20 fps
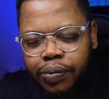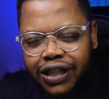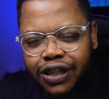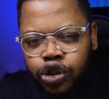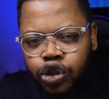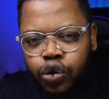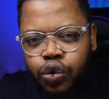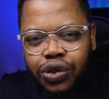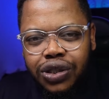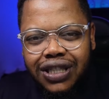
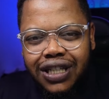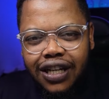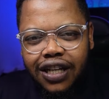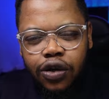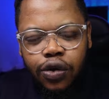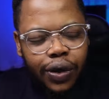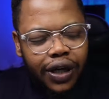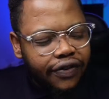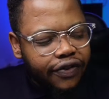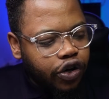Please do stay
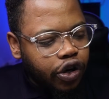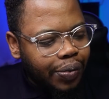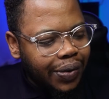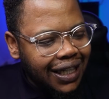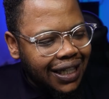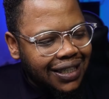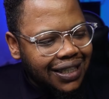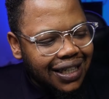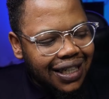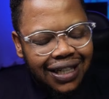away from
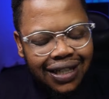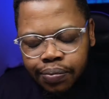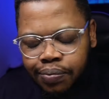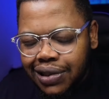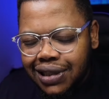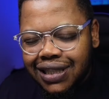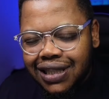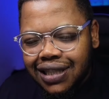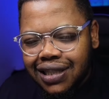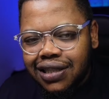
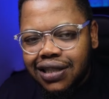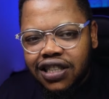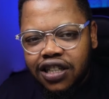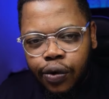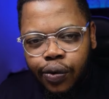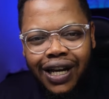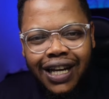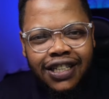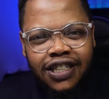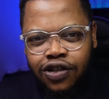SMC
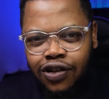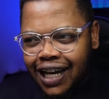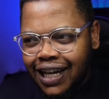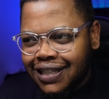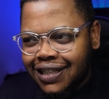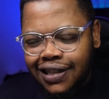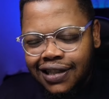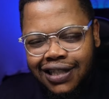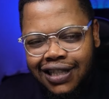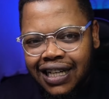Chawa. As you
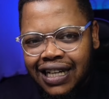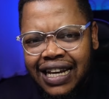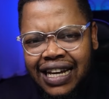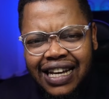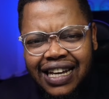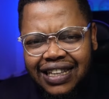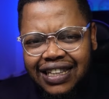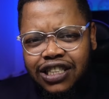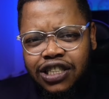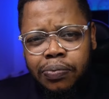guys can see,
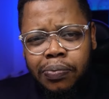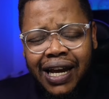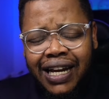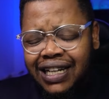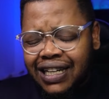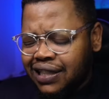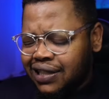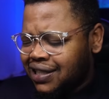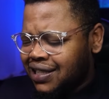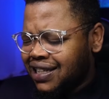this
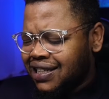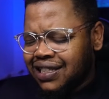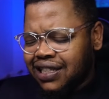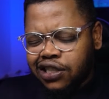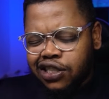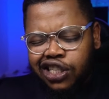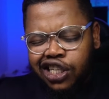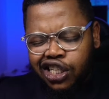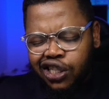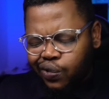man is
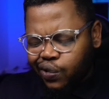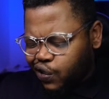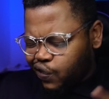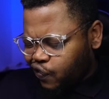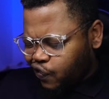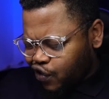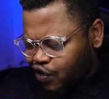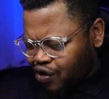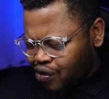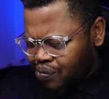disingenuous
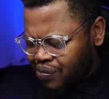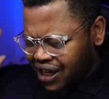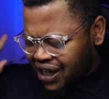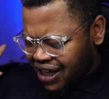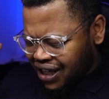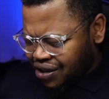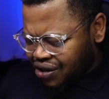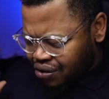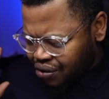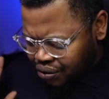from
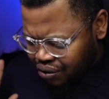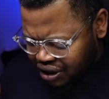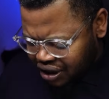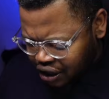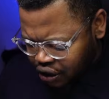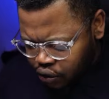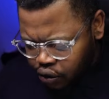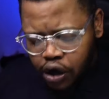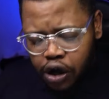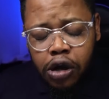head to
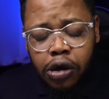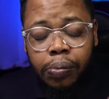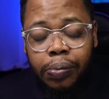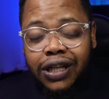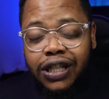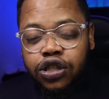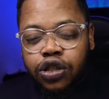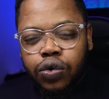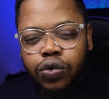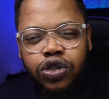toe.
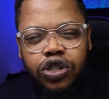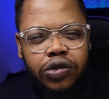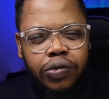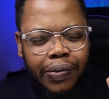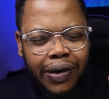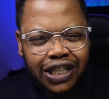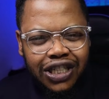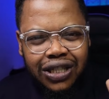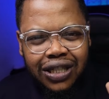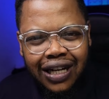Please do
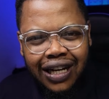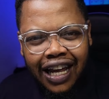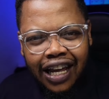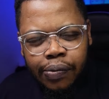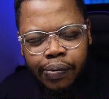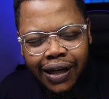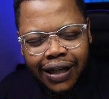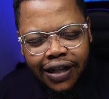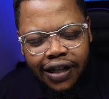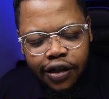smash the
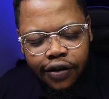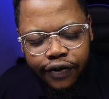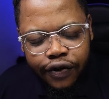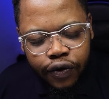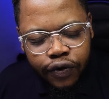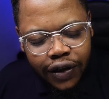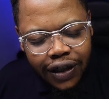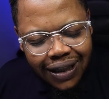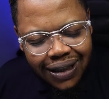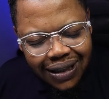like button if
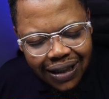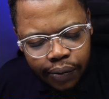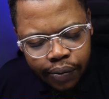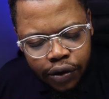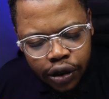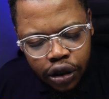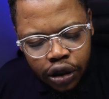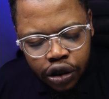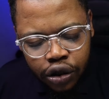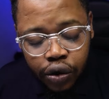you've learned
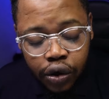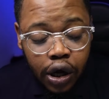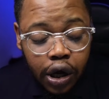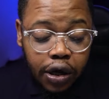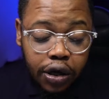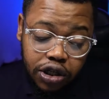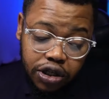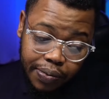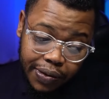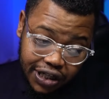something new.
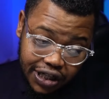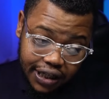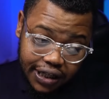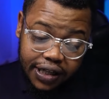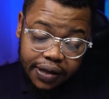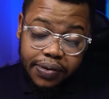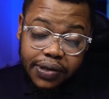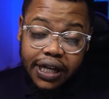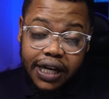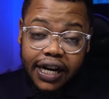Smash that
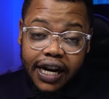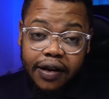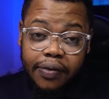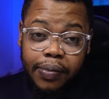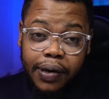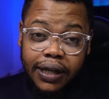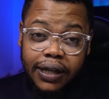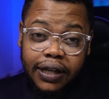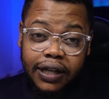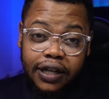subscribe
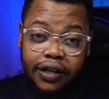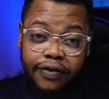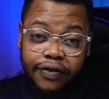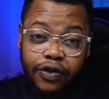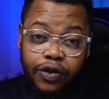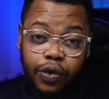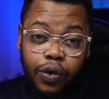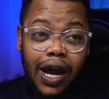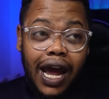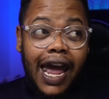button
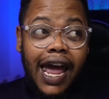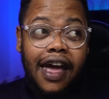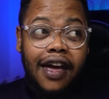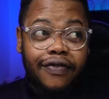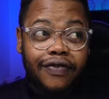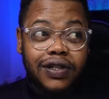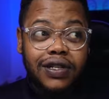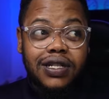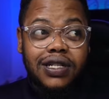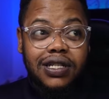if you
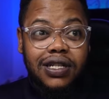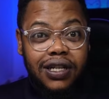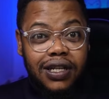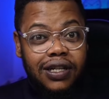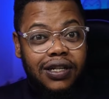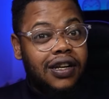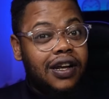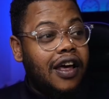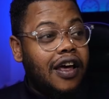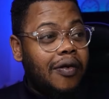haven't
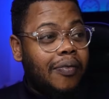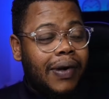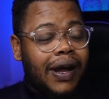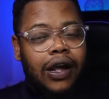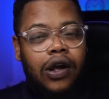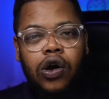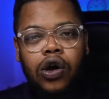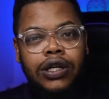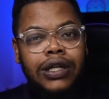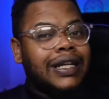seen my
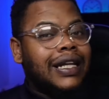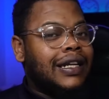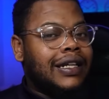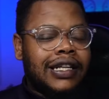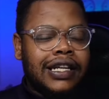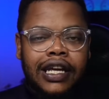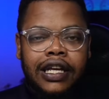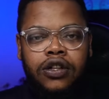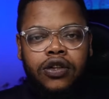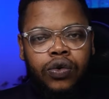
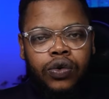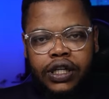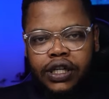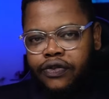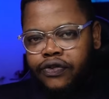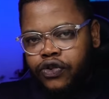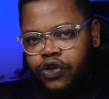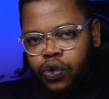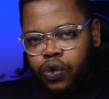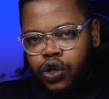content yet. Or
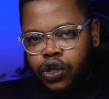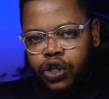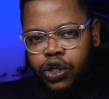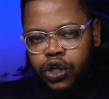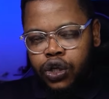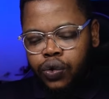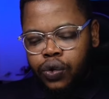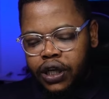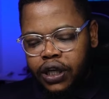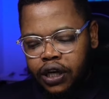if you are
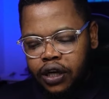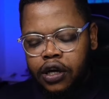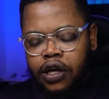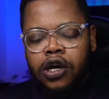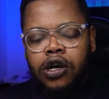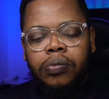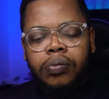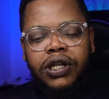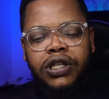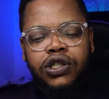new here,
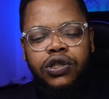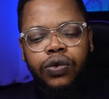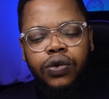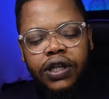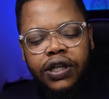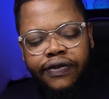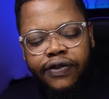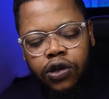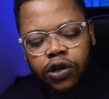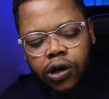please do
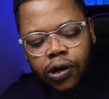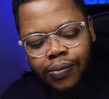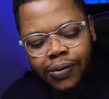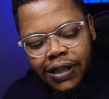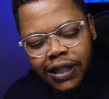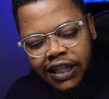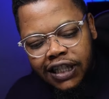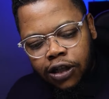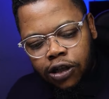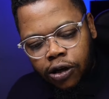leave your
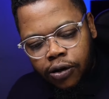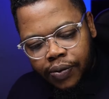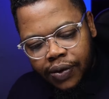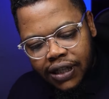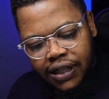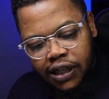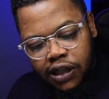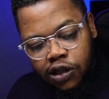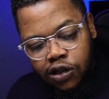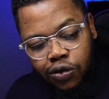comments in the
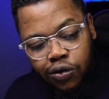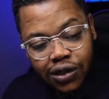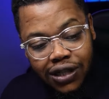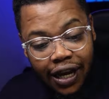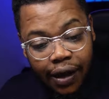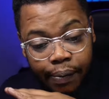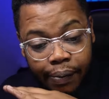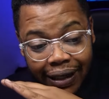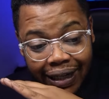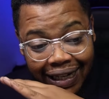comment section because
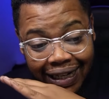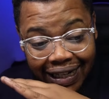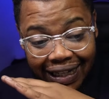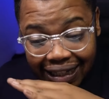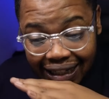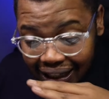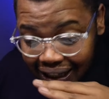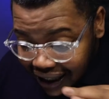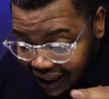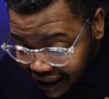I'm
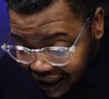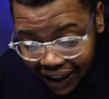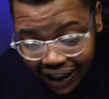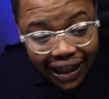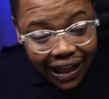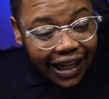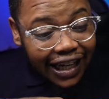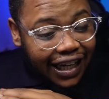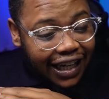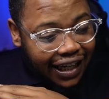really
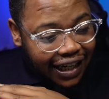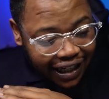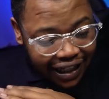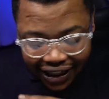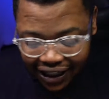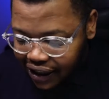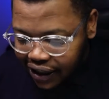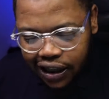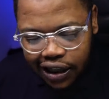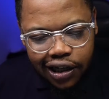
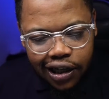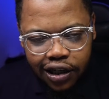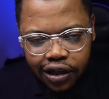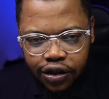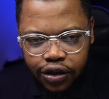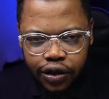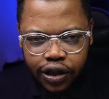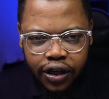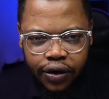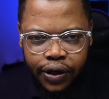really
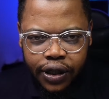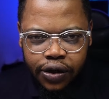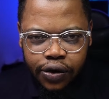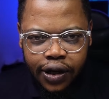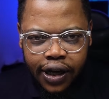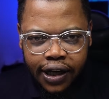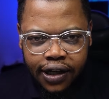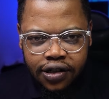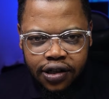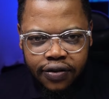keen to hear what you
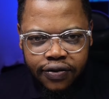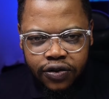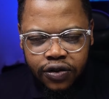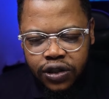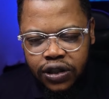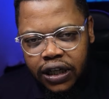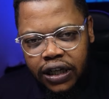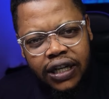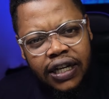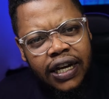guys have to
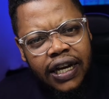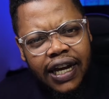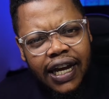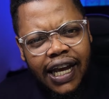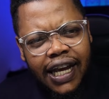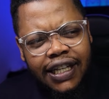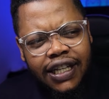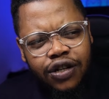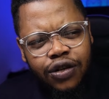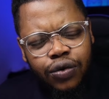say
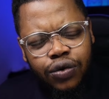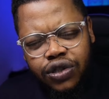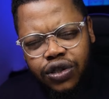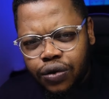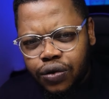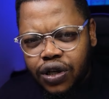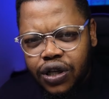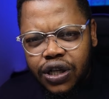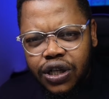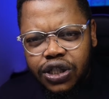and then
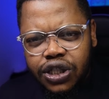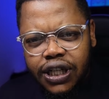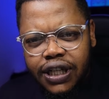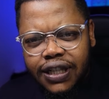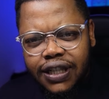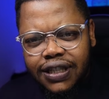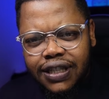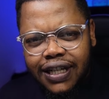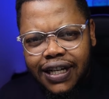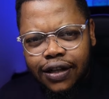also share
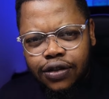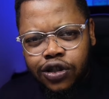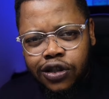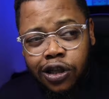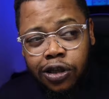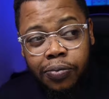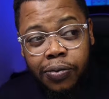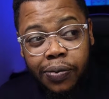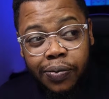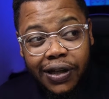this around so
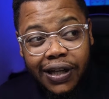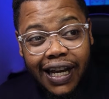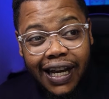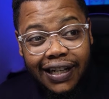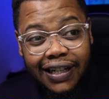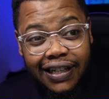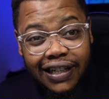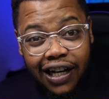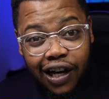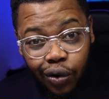that people
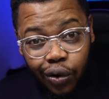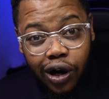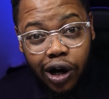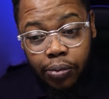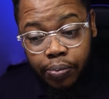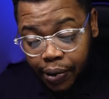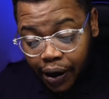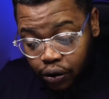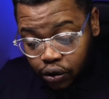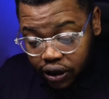can know
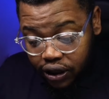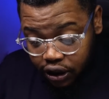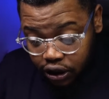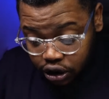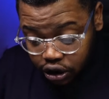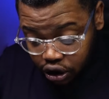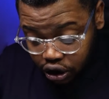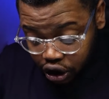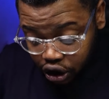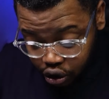about
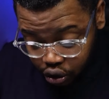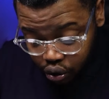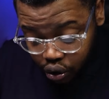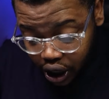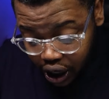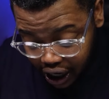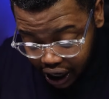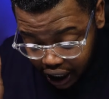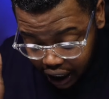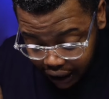this new
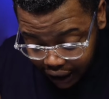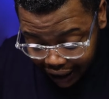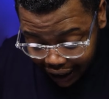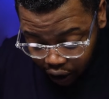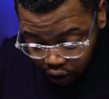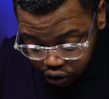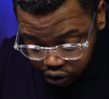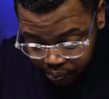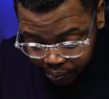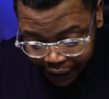
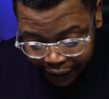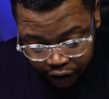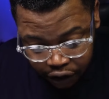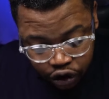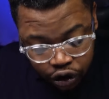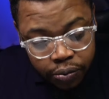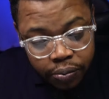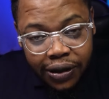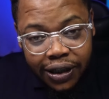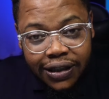account
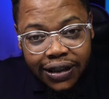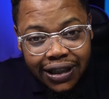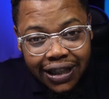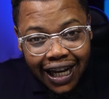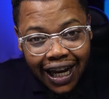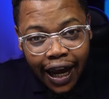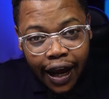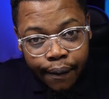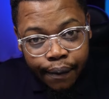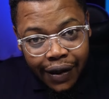management
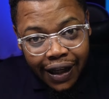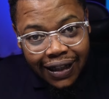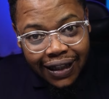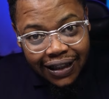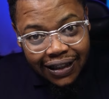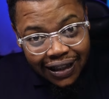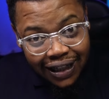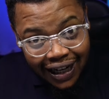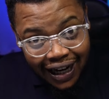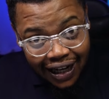scam that
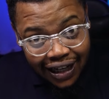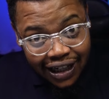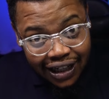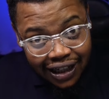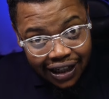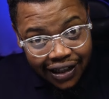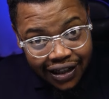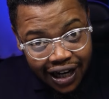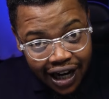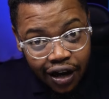is
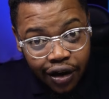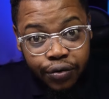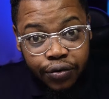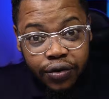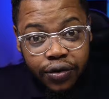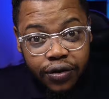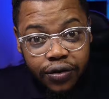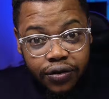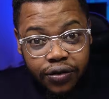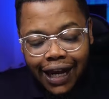running around
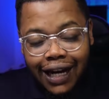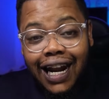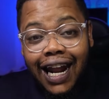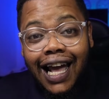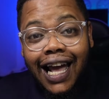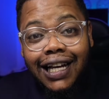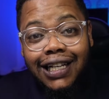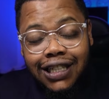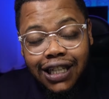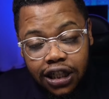and
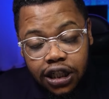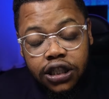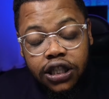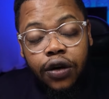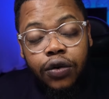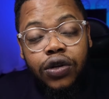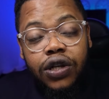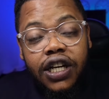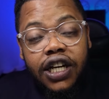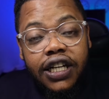like I said, it's
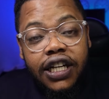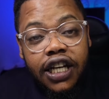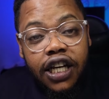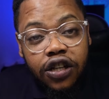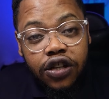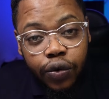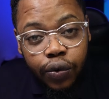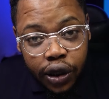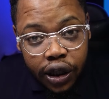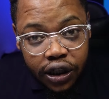only gonna
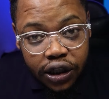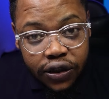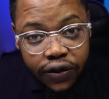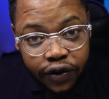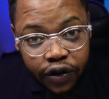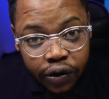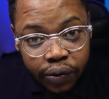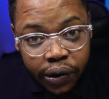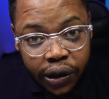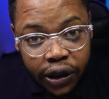get worse
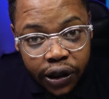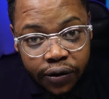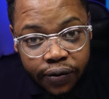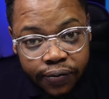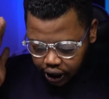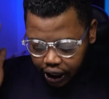from here.